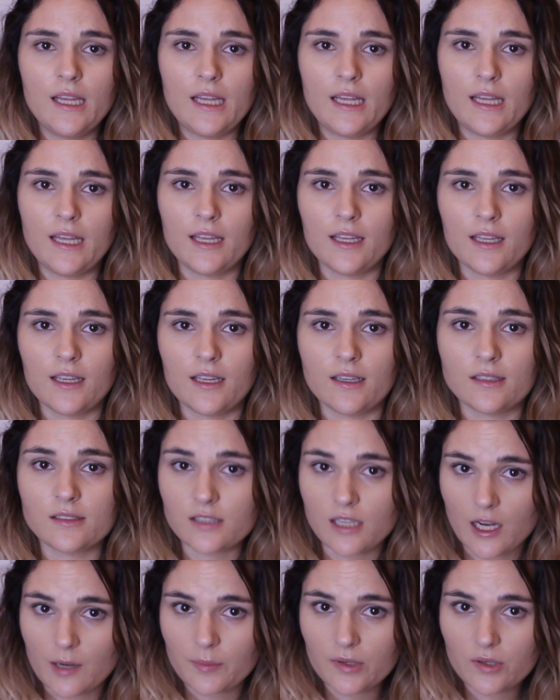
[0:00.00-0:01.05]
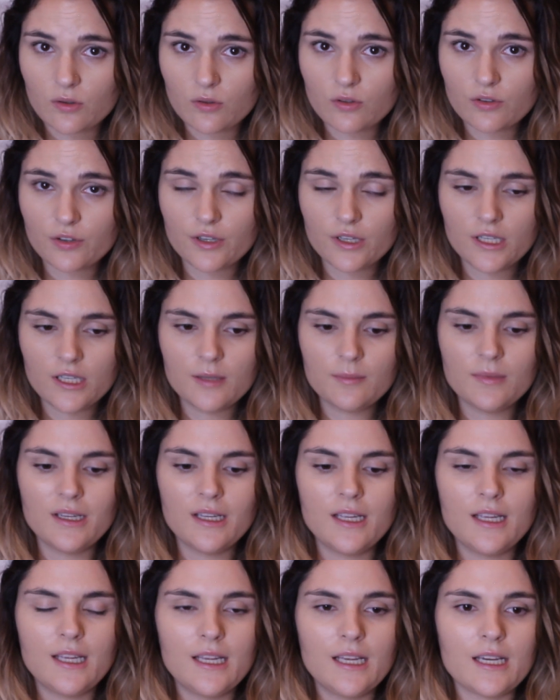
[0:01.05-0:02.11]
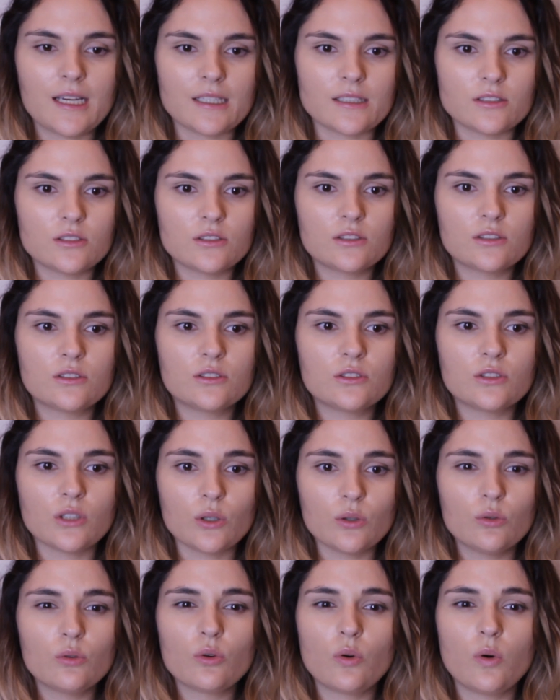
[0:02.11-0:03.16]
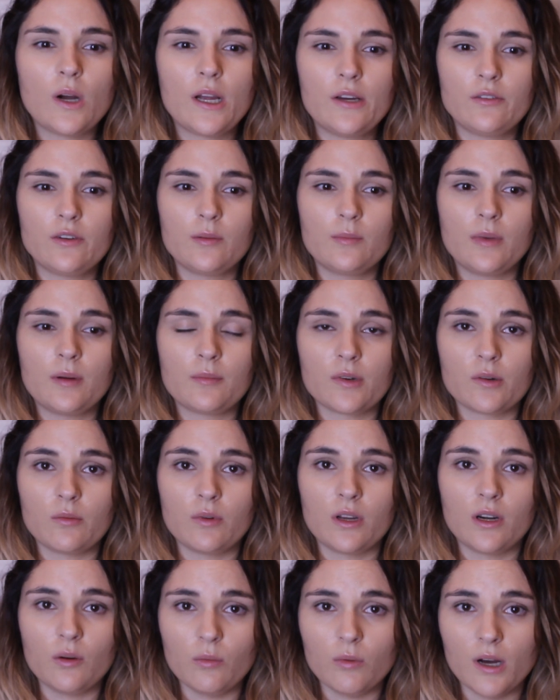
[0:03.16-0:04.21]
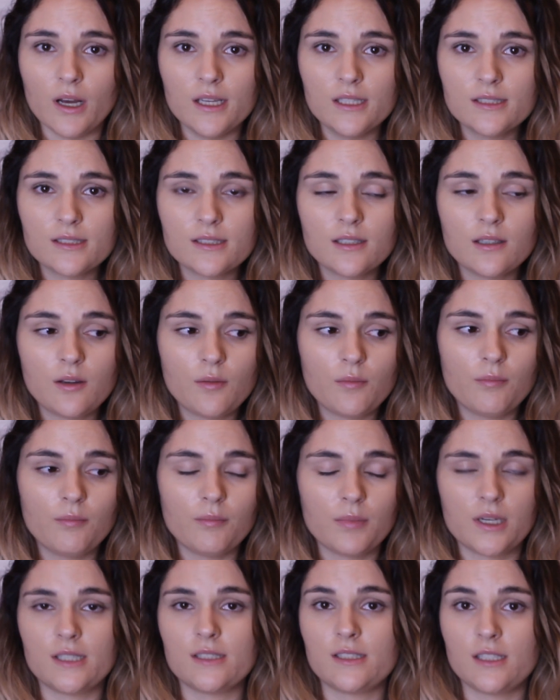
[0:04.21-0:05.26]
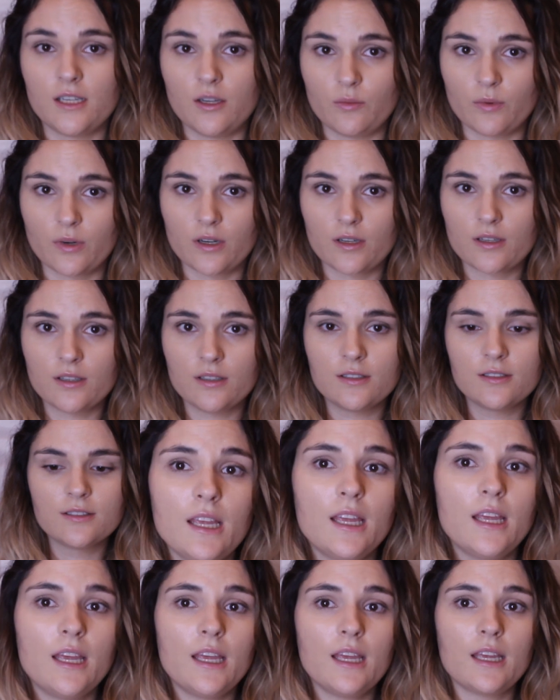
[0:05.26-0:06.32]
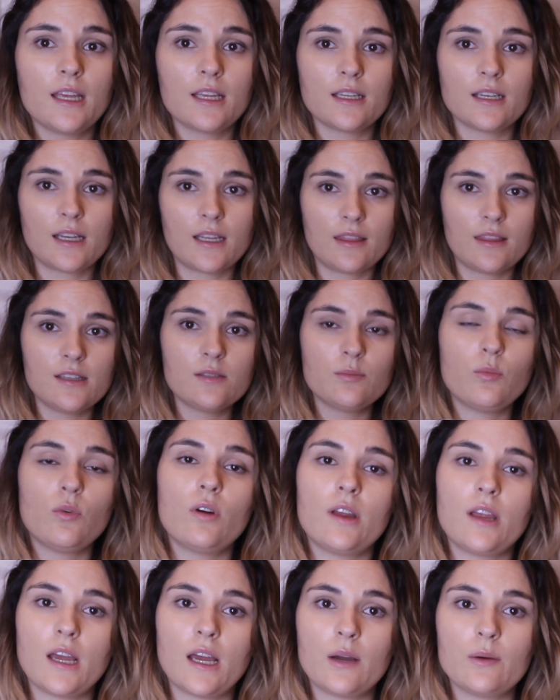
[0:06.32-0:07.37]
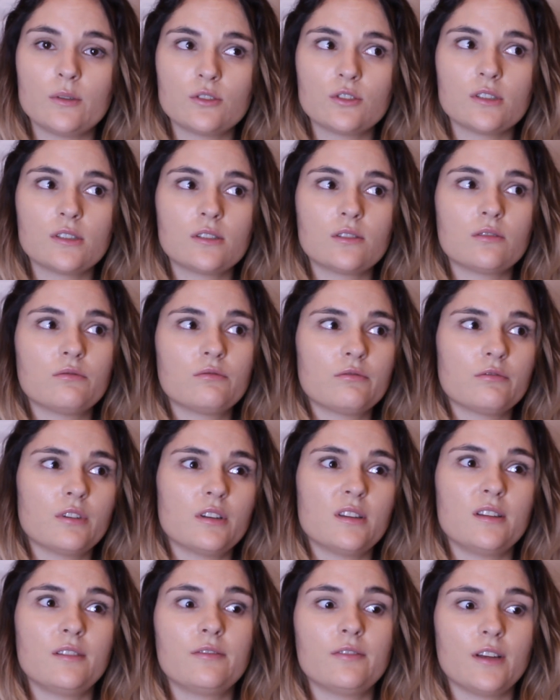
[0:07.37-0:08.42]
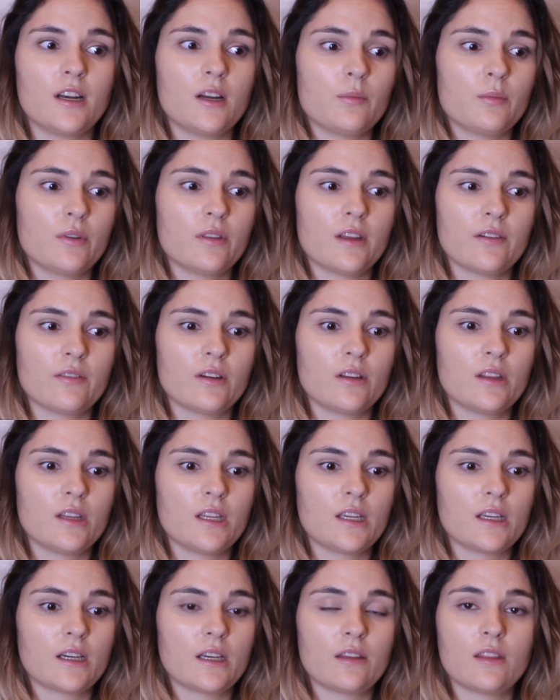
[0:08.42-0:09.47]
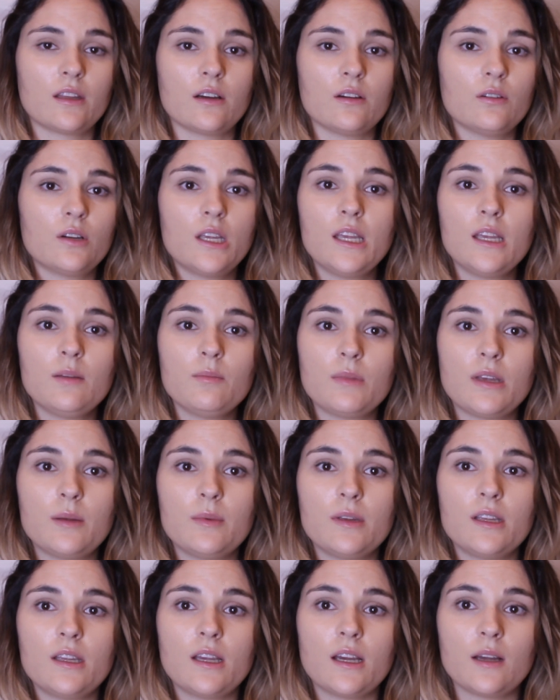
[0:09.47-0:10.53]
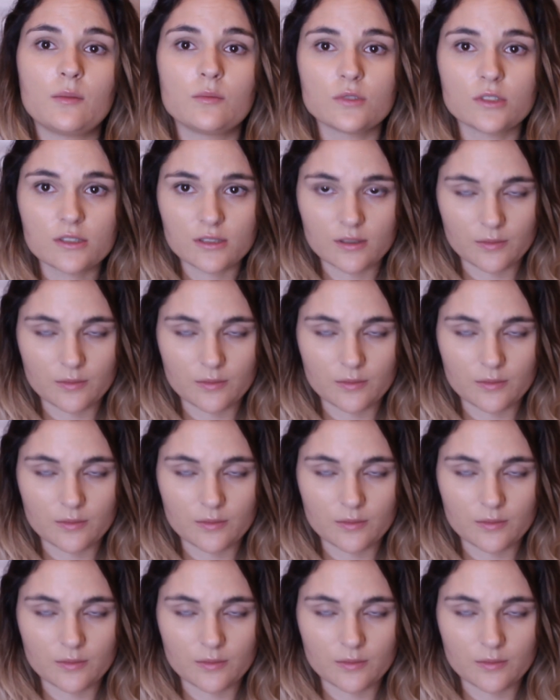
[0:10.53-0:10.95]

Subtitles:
a topical cream. I don't quite remember what it was, but it didn't work. And at this point, I was just really fed up with everything. I thought, okay, maybe I'm just